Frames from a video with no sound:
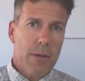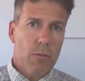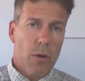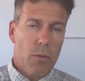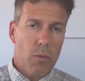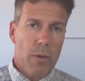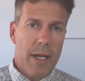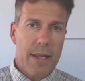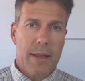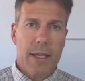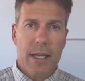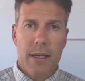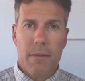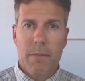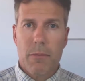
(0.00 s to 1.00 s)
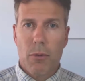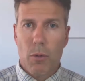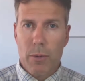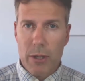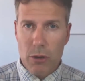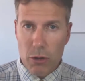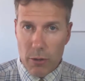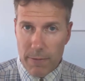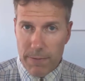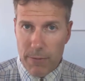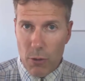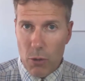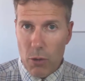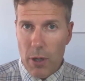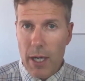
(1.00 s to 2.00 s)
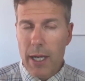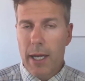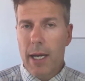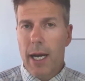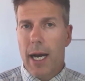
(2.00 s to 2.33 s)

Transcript: what we think of, what we look for,